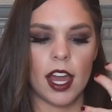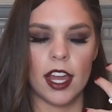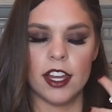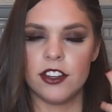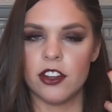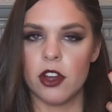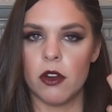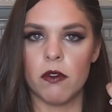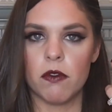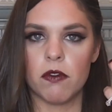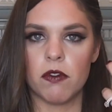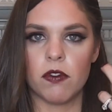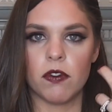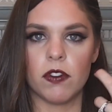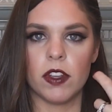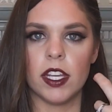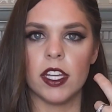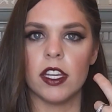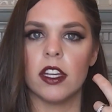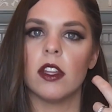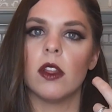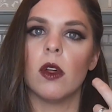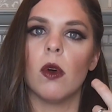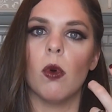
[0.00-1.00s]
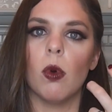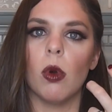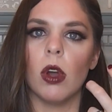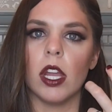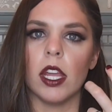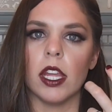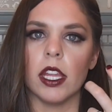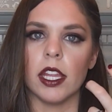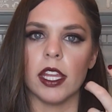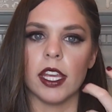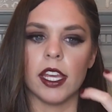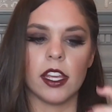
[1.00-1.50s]
I don't feel
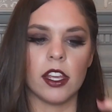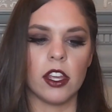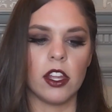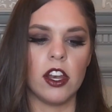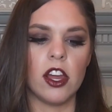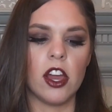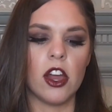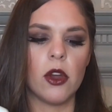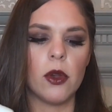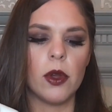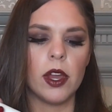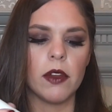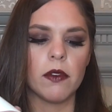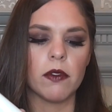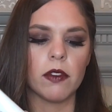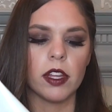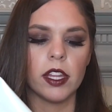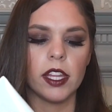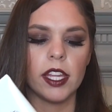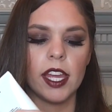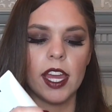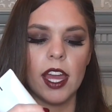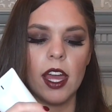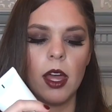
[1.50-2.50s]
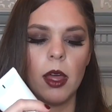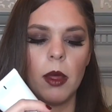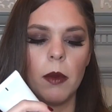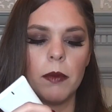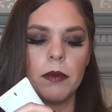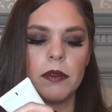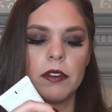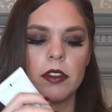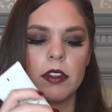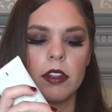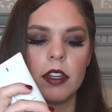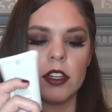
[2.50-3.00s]
oily, you know, it really
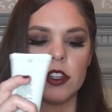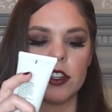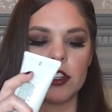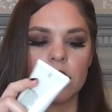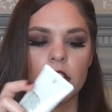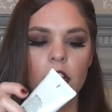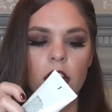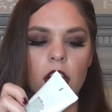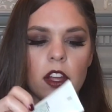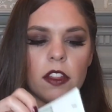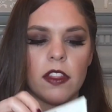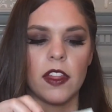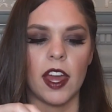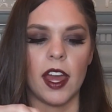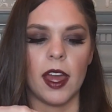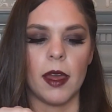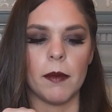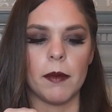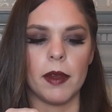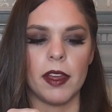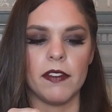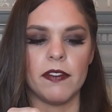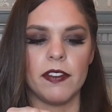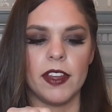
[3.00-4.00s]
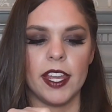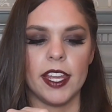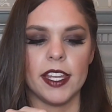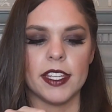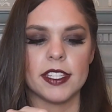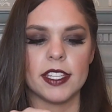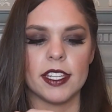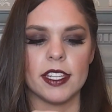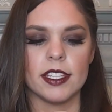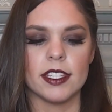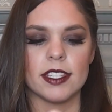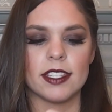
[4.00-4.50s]
helped ensure that my
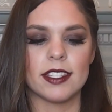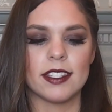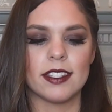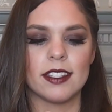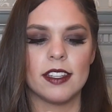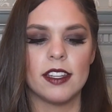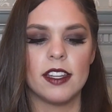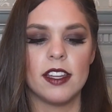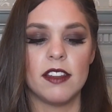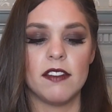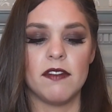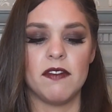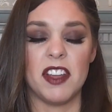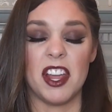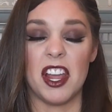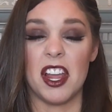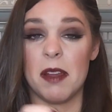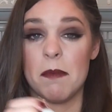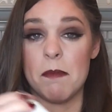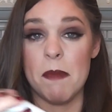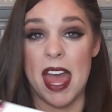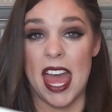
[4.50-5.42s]
face is very